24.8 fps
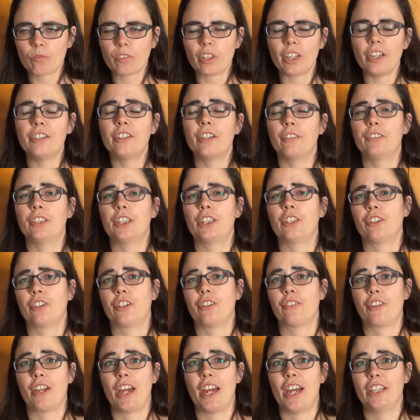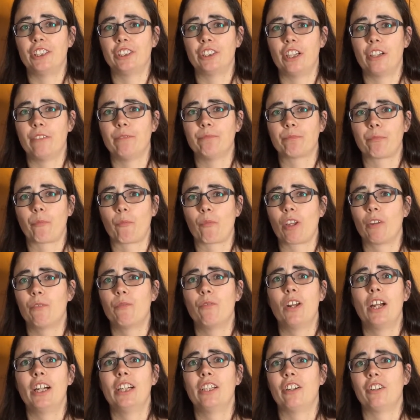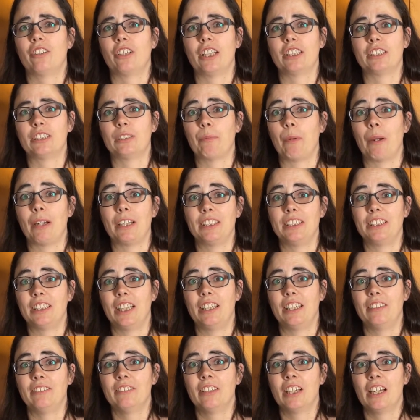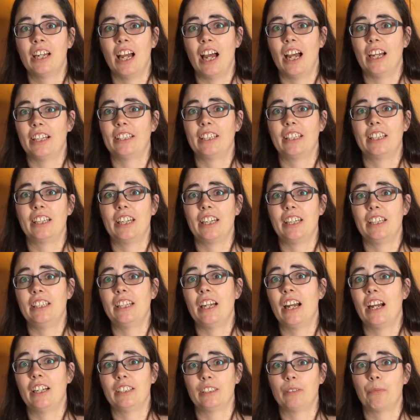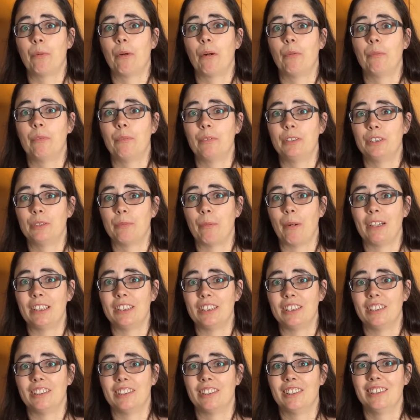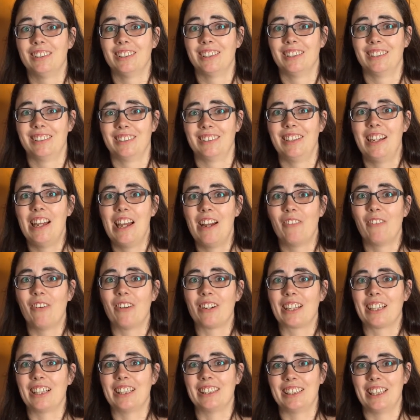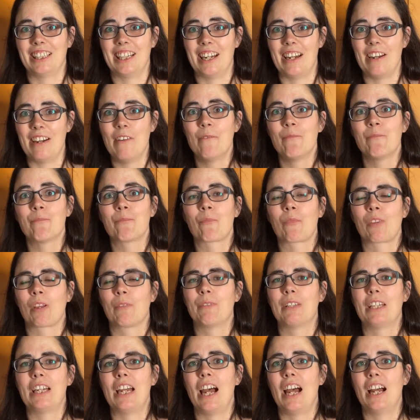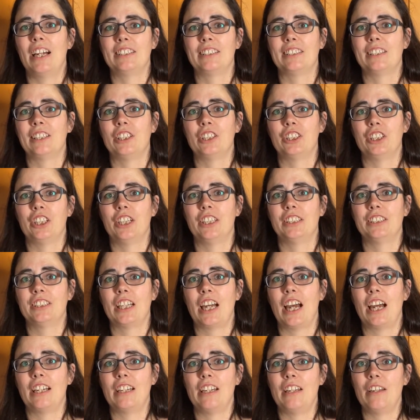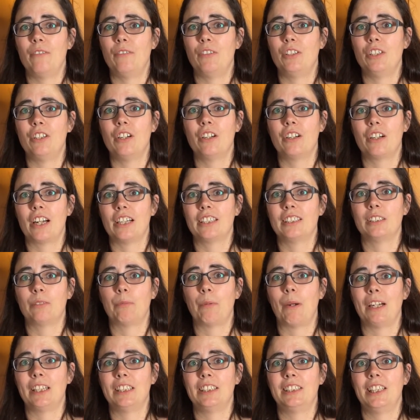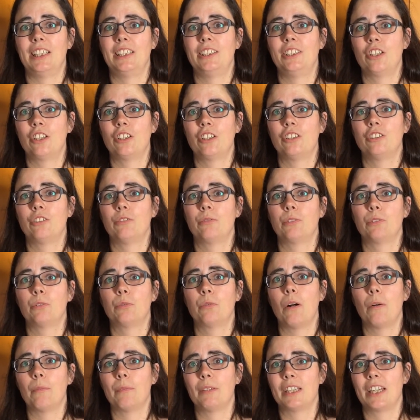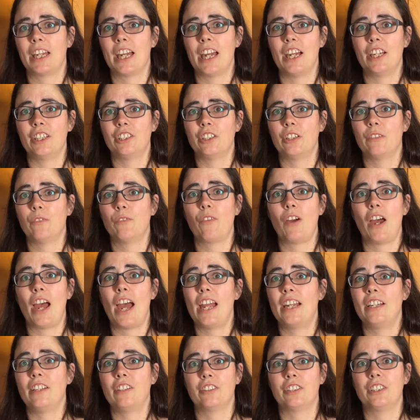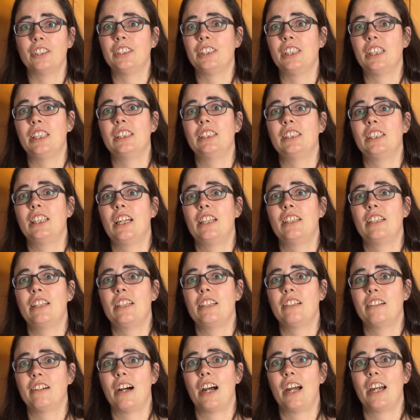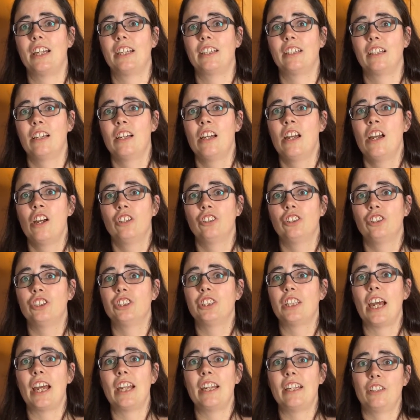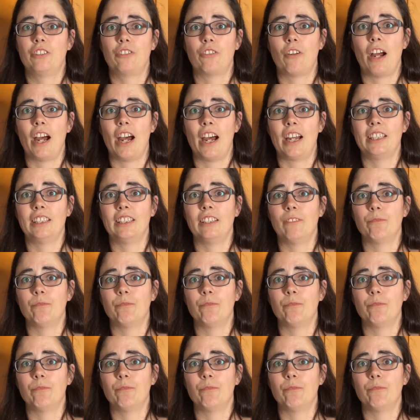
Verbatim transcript: Lovely cook occasion. I'm really not that spicy. I think he has a problem with spices. What can I say? But they are delicious, and if you don't like spices, you can swap the Cajun for any other seasoning that you like. Just any dried